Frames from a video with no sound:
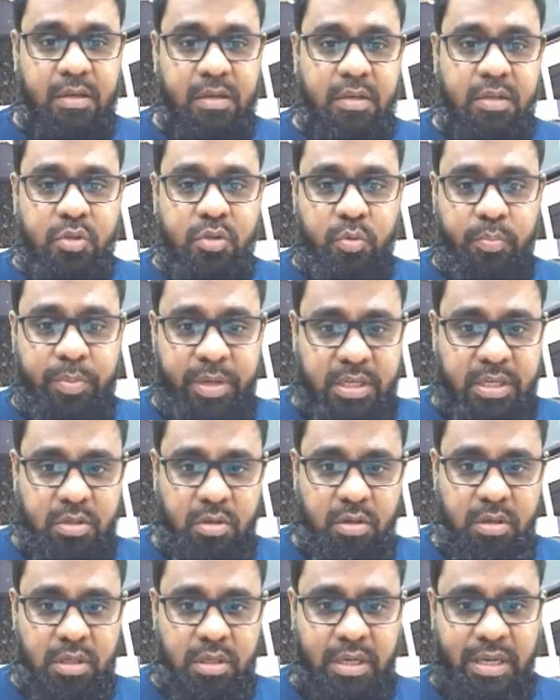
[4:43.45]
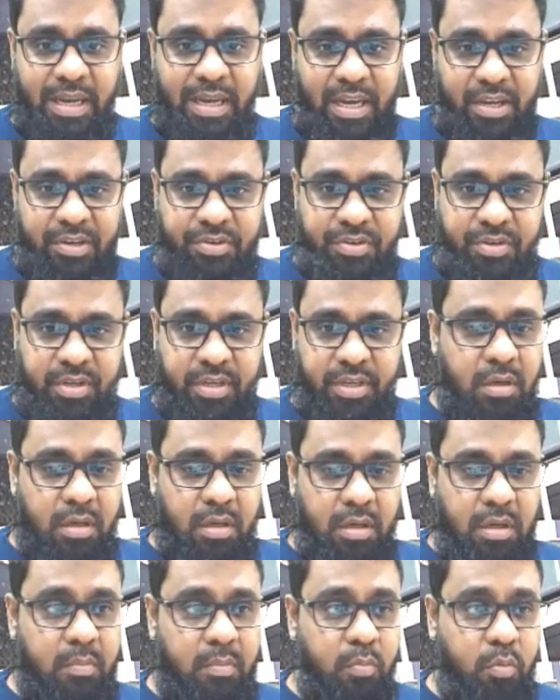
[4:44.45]
So based on
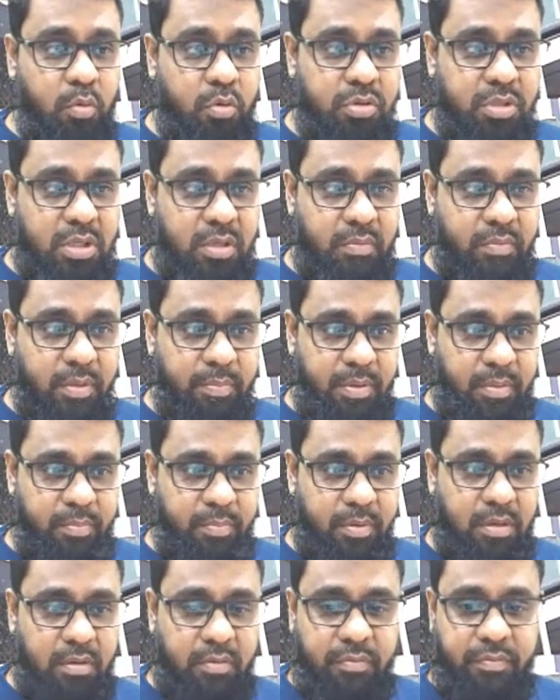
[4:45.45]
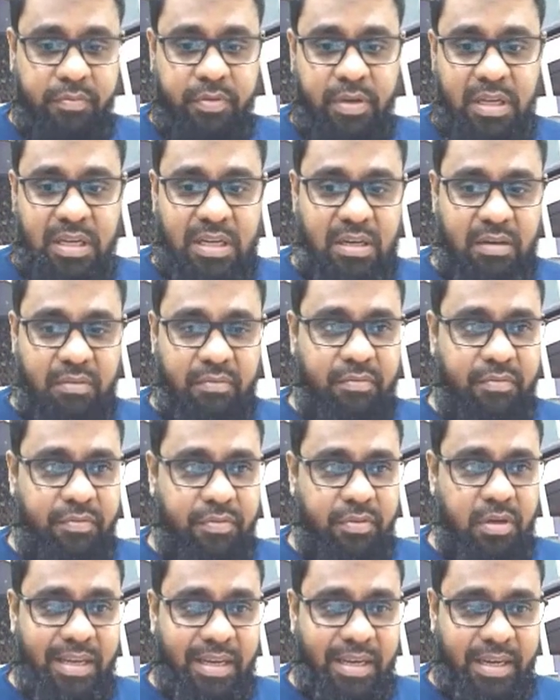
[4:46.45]
ASHRAE, most of the people feel
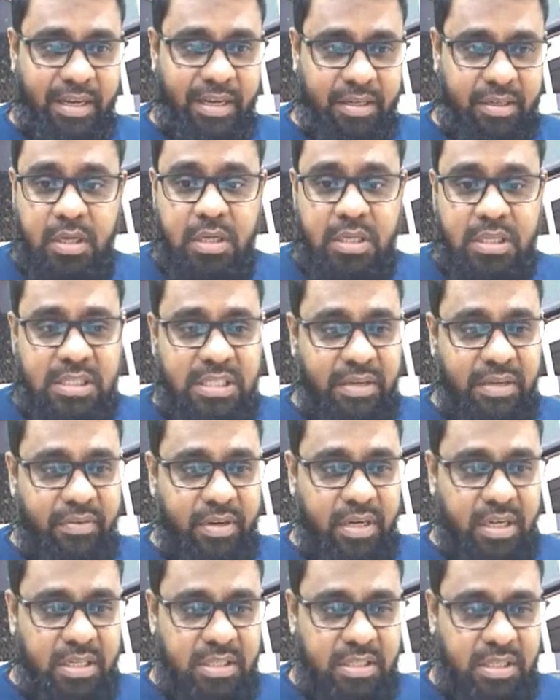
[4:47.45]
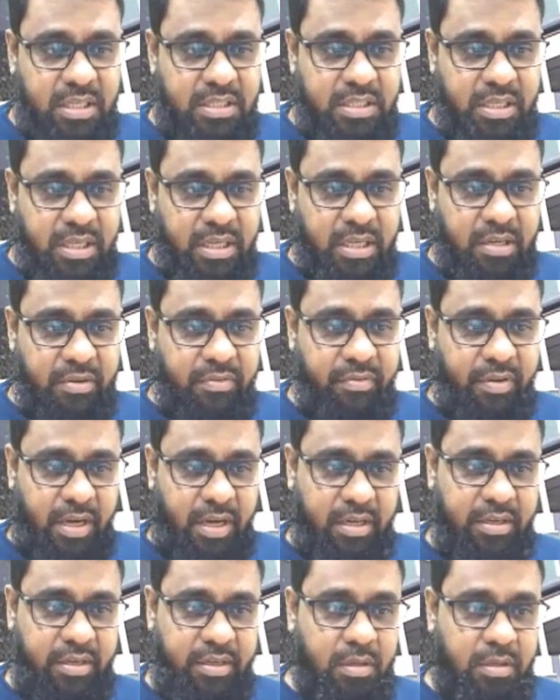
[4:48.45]
comfort at 76°F.
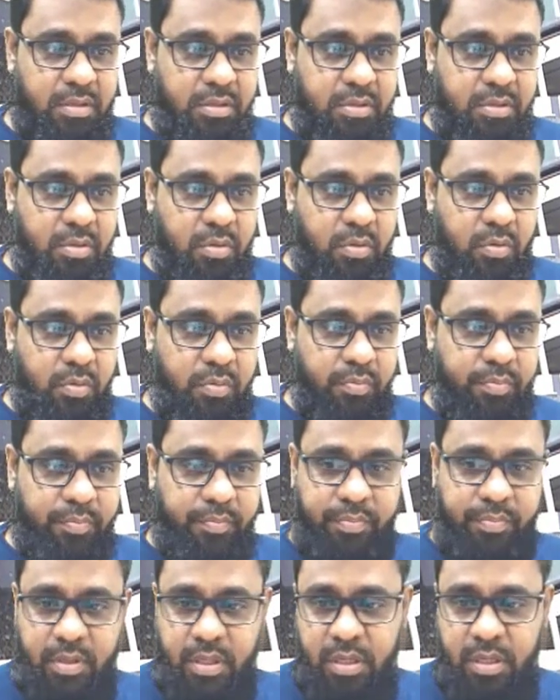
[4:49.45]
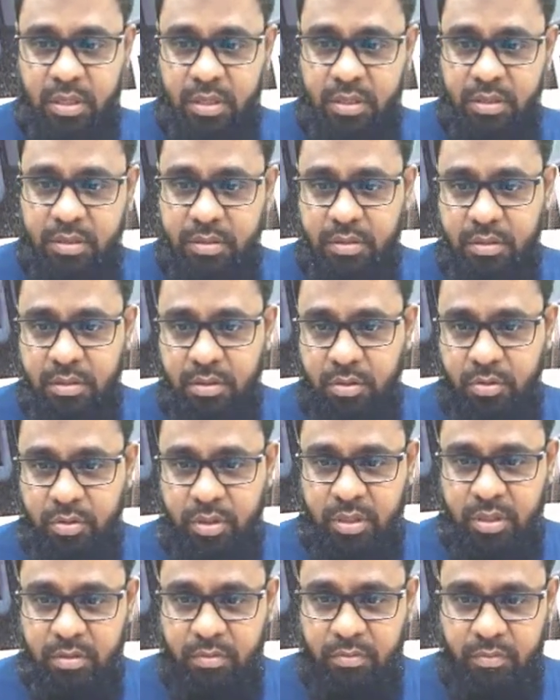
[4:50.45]
So here you
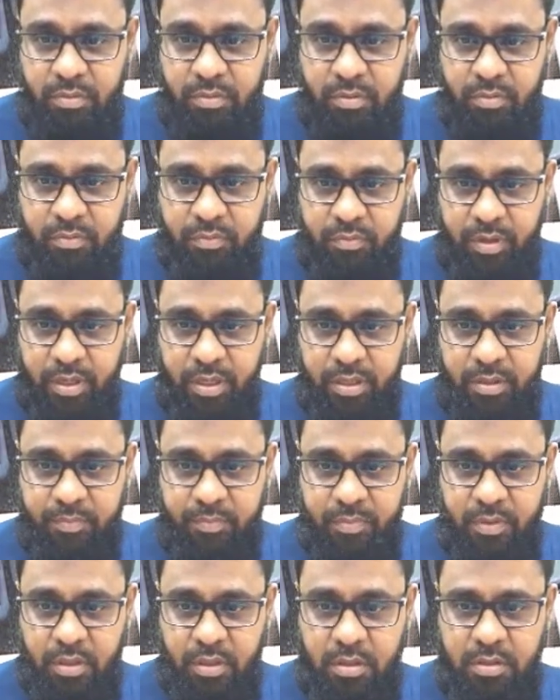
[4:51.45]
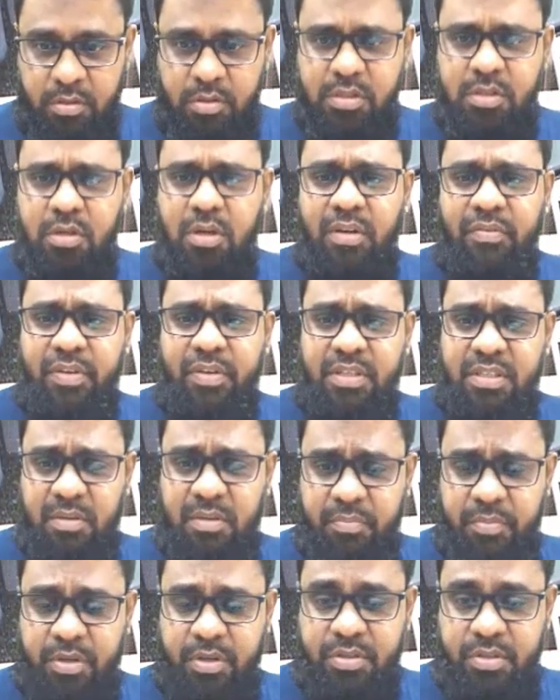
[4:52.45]
can find. So it's not a fixed
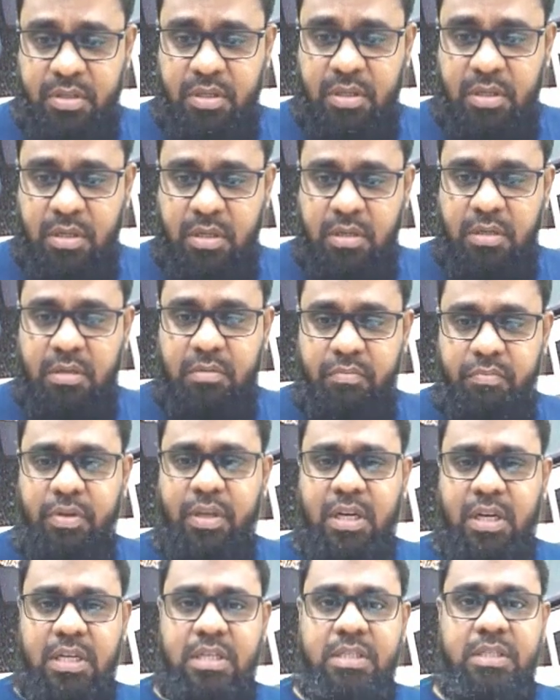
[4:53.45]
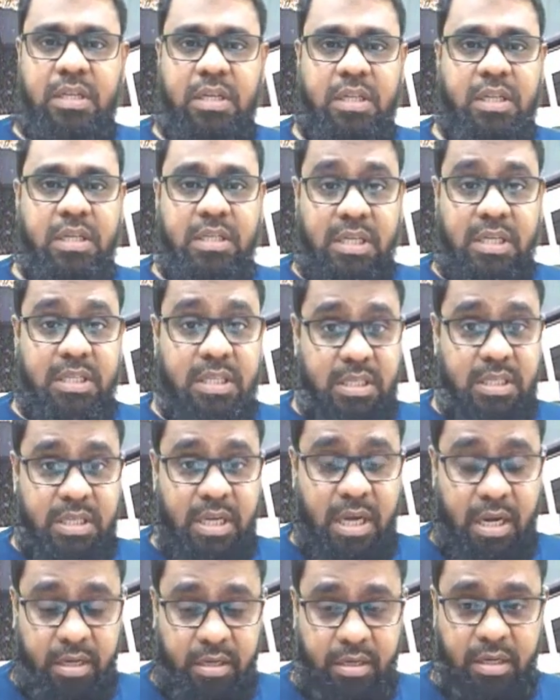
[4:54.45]
temperature. We are considering this as the
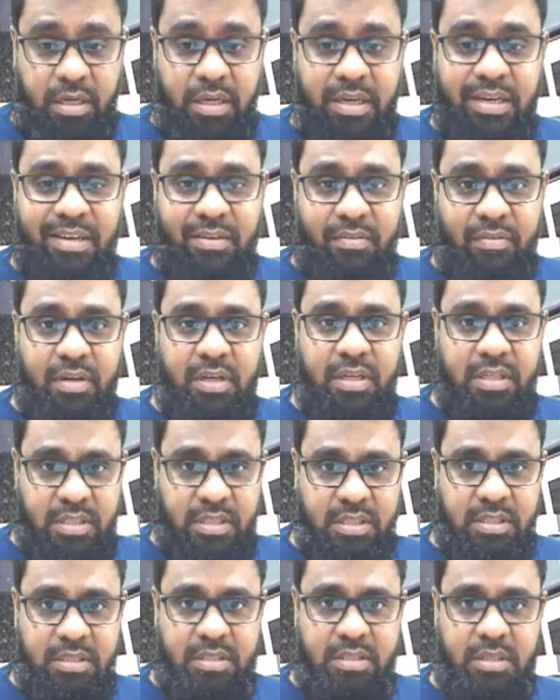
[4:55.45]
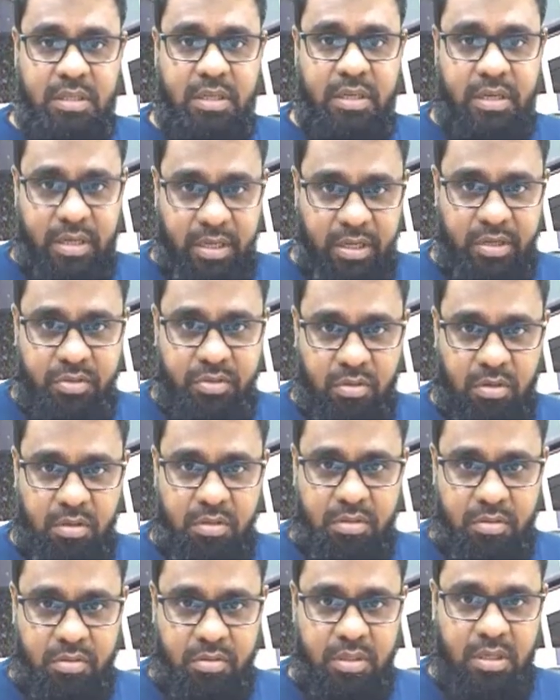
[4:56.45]
standard. Later we'll discuss the range
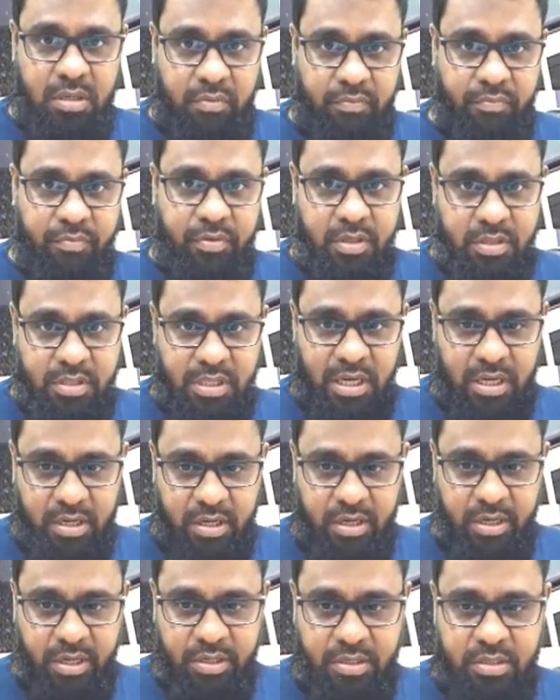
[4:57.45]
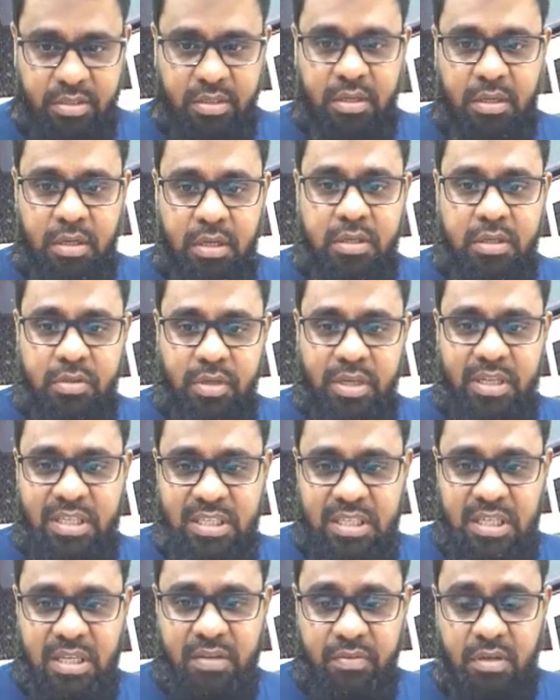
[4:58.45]
also, the comfort standard range. So at
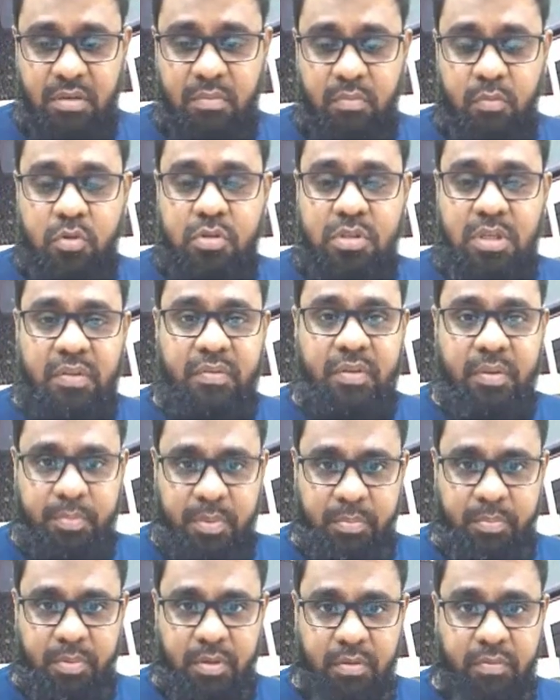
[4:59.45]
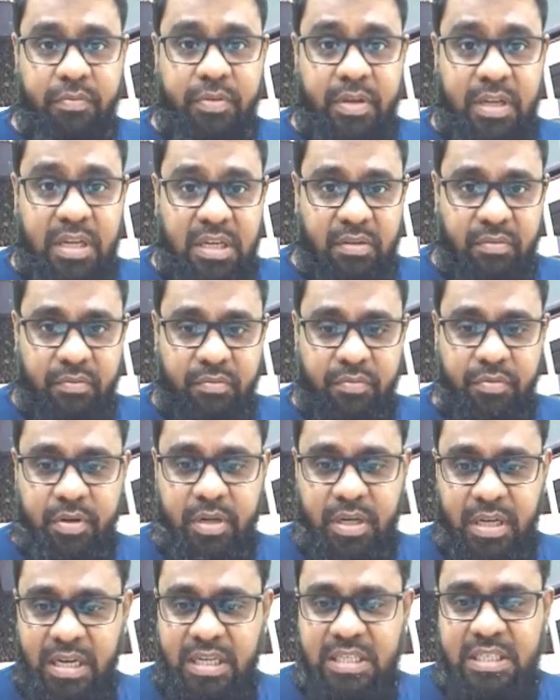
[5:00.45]
this level, most of the people feel comfort
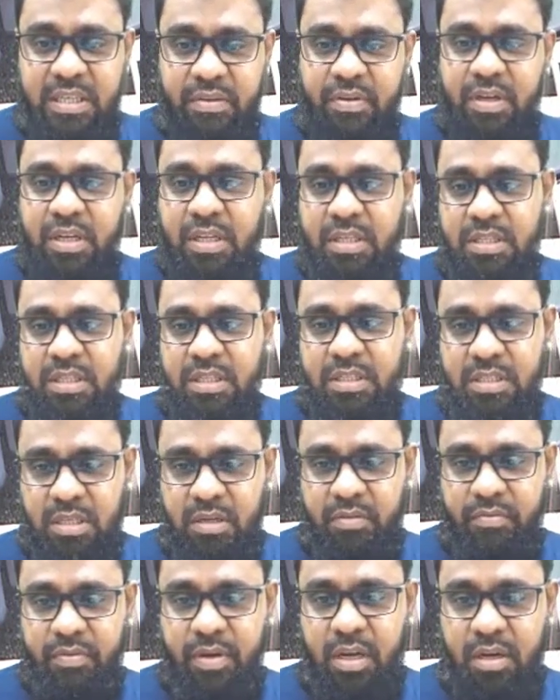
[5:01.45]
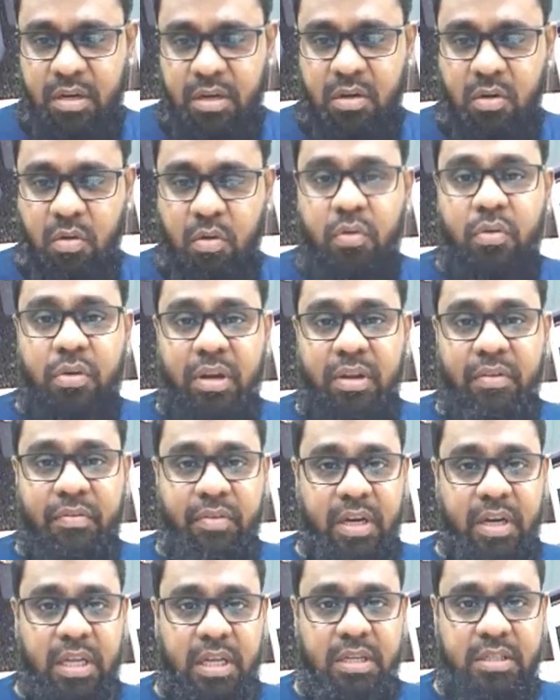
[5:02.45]
at 76°F or
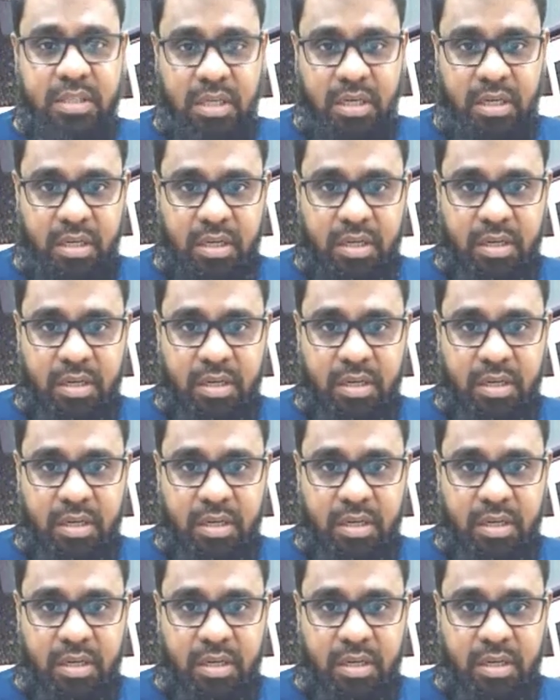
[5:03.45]
25°C.